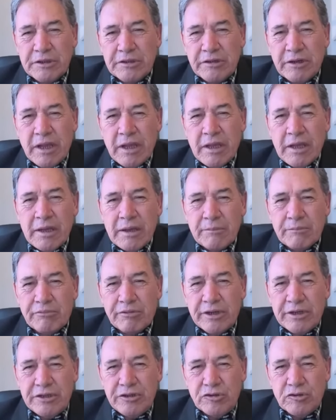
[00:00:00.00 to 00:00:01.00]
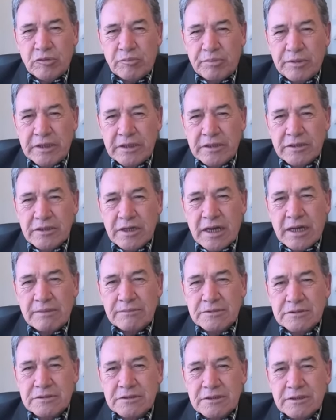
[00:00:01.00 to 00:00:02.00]
pre European
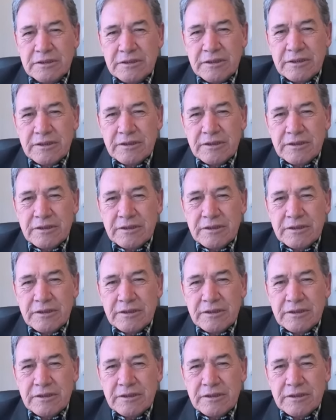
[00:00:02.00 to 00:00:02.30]
times?